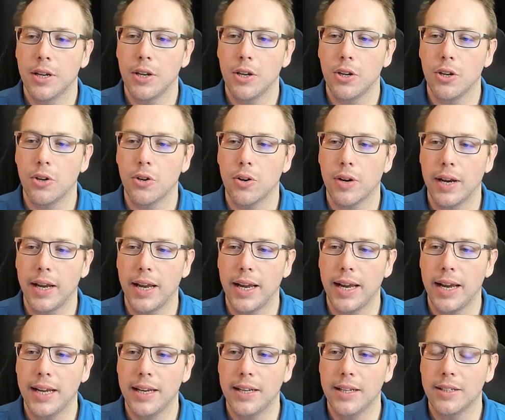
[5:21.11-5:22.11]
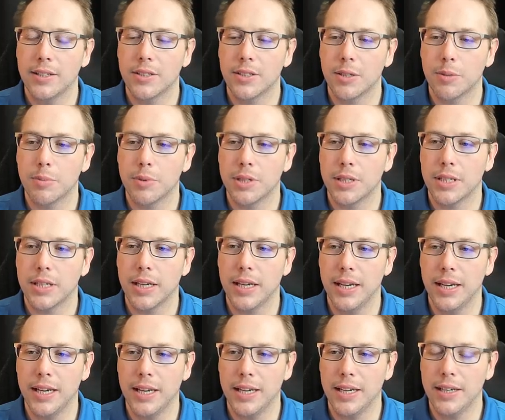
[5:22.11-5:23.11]
You're adding something to
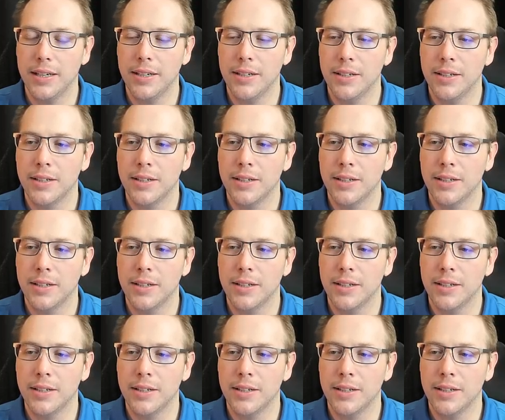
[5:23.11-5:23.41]
A.